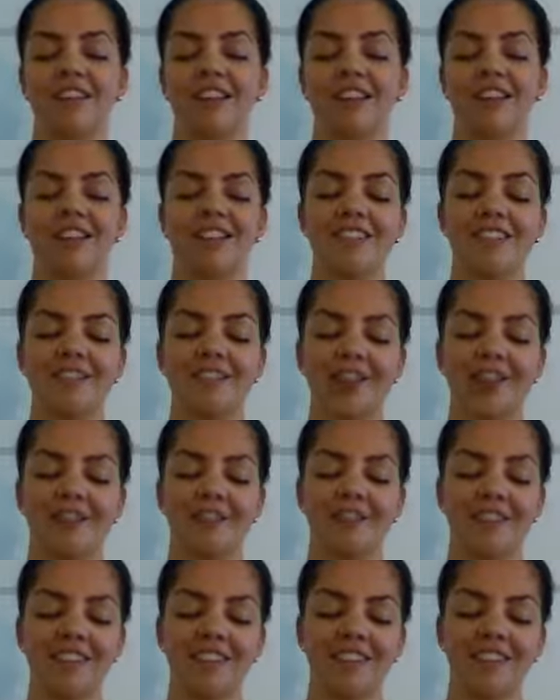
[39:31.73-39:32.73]
and then
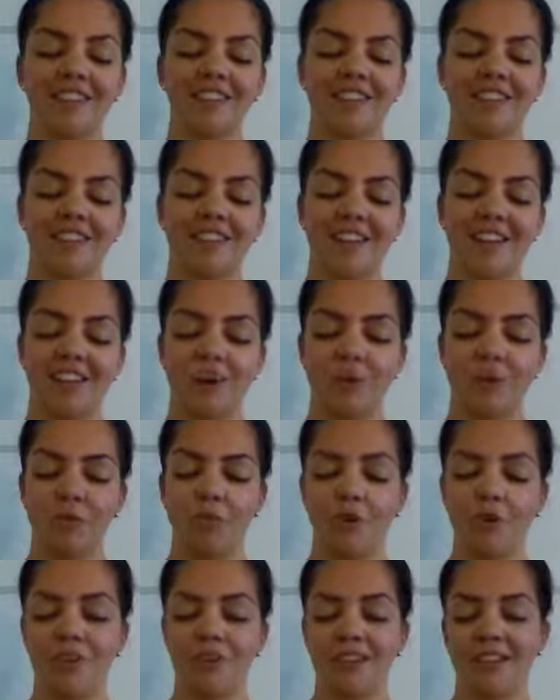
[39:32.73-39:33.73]
soften as the air
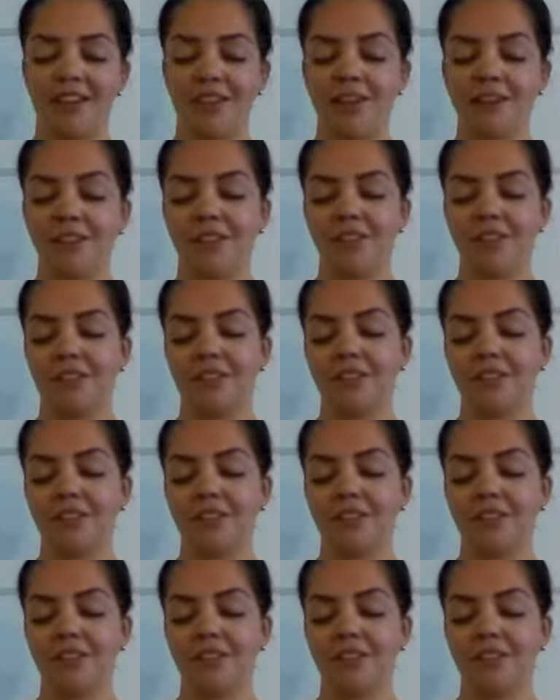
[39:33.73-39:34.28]
pours out.